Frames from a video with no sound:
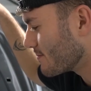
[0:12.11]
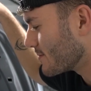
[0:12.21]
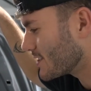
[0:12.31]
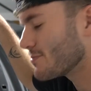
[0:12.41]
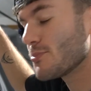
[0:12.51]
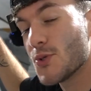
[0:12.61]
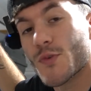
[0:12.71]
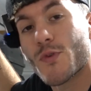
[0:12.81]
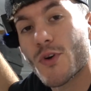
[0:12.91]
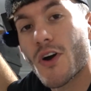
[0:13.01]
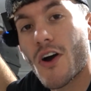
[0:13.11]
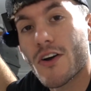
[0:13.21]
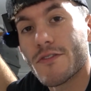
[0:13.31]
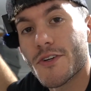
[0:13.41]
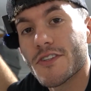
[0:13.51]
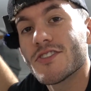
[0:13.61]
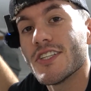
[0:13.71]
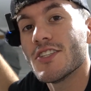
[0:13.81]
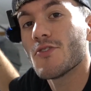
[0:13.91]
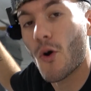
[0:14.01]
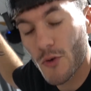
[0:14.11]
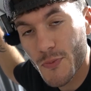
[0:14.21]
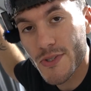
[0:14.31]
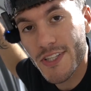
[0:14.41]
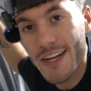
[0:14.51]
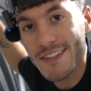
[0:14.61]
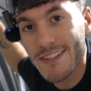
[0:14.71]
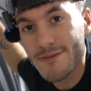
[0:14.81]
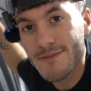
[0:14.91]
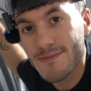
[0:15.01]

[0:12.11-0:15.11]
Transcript: this beautiful car of yours is always protected.